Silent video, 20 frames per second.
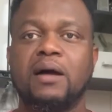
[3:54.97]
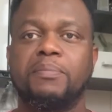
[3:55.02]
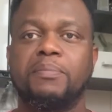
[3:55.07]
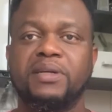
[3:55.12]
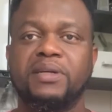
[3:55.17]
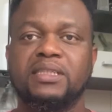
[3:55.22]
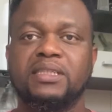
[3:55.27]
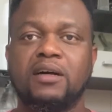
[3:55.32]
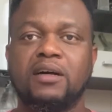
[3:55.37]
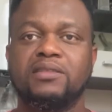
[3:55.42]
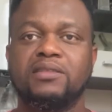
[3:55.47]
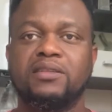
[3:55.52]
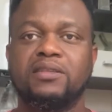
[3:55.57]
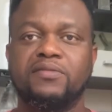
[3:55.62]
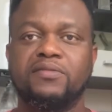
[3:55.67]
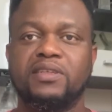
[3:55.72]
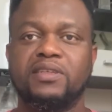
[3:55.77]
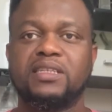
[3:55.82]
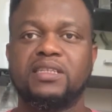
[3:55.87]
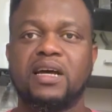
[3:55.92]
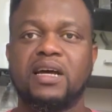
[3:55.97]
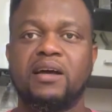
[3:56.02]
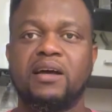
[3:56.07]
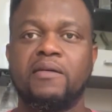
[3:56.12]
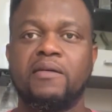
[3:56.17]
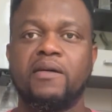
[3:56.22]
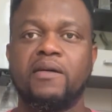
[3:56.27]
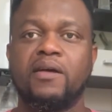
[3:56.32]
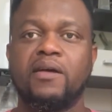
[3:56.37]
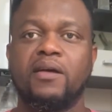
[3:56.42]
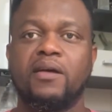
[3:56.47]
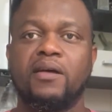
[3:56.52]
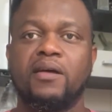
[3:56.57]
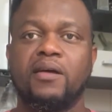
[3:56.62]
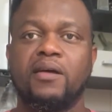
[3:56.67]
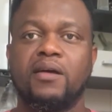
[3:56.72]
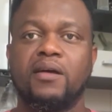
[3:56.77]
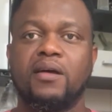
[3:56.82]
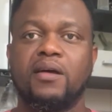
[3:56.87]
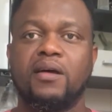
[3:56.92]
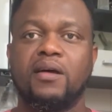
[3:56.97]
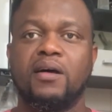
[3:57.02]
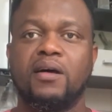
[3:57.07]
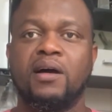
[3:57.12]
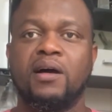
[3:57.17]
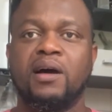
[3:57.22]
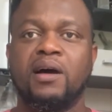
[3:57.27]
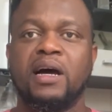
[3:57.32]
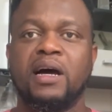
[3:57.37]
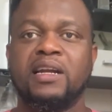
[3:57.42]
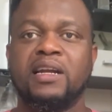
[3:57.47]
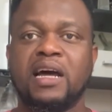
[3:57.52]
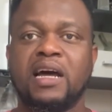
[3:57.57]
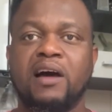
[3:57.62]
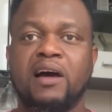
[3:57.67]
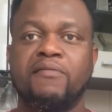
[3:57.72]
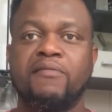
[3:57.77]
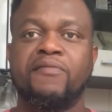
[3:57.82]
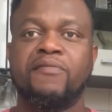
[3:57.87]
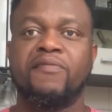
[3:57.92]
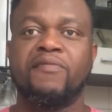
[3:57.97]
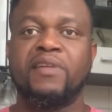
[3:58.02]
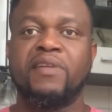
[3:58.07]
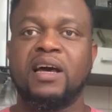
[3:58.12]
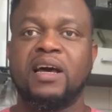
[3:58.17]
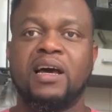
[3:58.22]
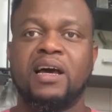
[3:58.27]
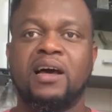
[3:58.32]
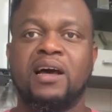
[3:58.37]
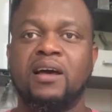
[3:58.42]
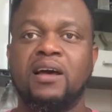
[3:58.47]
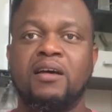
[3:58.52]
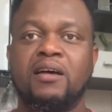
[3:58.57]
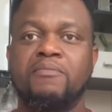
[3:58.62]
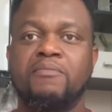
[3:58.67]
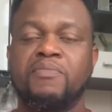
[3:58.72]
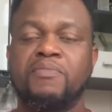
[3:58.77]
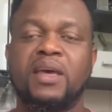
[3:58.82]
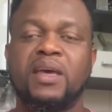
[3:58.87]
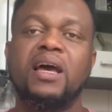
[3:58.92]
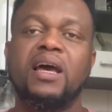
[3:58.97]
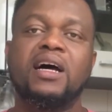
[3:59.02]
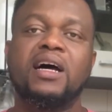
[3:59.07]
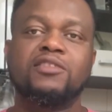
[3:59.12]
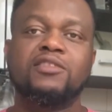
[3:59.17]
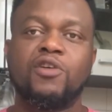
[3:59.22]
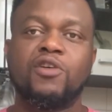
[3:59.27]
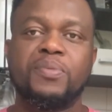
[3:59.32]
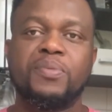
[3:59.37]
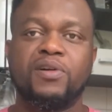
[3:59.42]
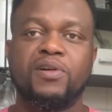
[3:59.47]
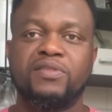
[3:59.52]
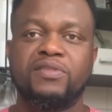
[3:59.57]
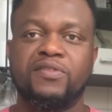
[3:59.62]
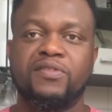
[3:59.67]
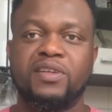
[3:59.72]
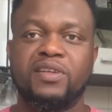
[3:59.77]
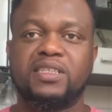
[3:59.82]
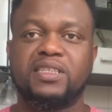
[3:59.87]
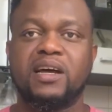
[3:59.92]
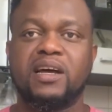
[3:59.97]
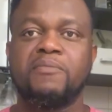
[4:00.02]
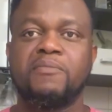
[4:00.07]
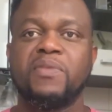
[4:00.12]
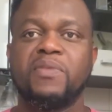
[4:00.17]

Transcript: print out the visa and have a hard copy of the visa.